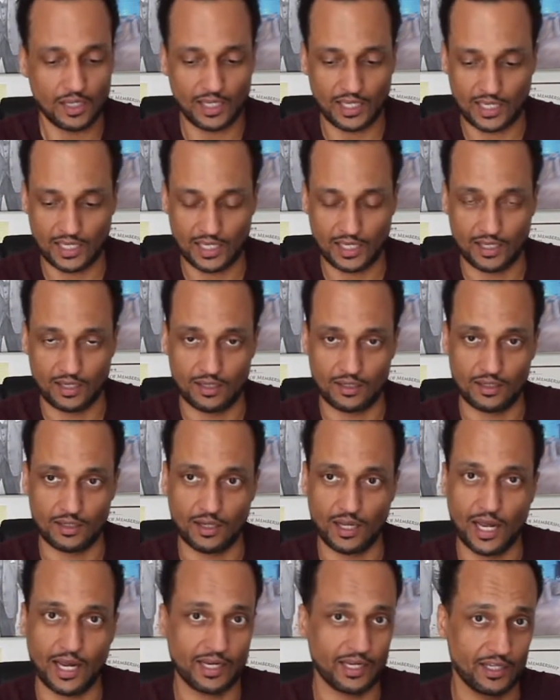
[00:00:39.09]
and
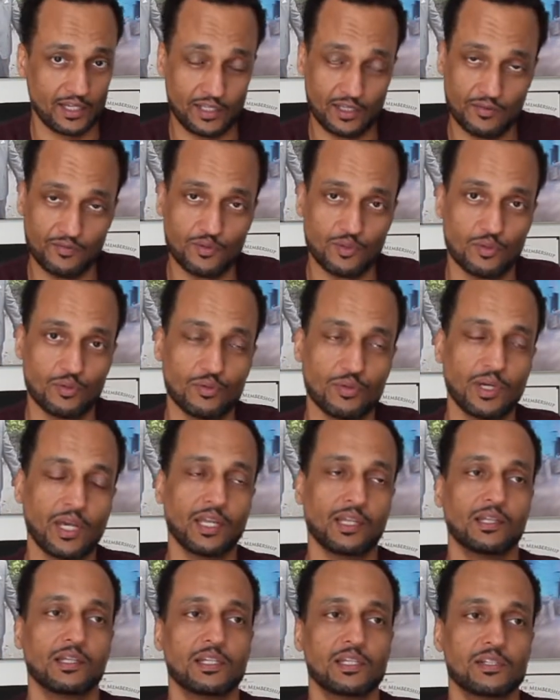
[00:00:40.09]
I can give you
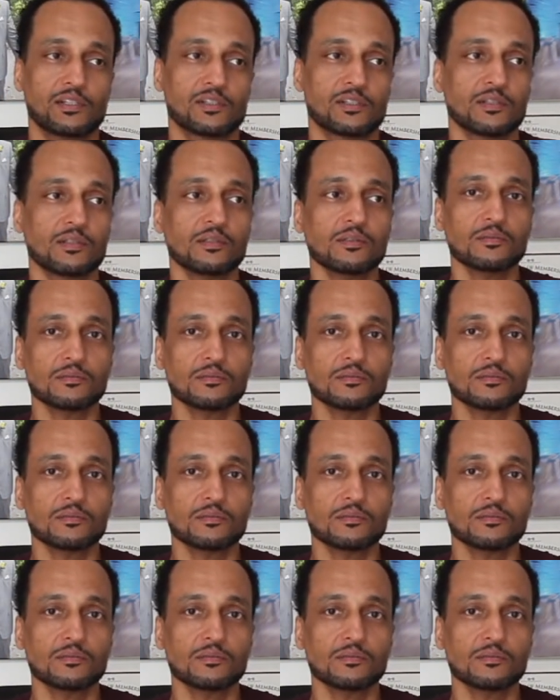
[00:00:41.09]
at least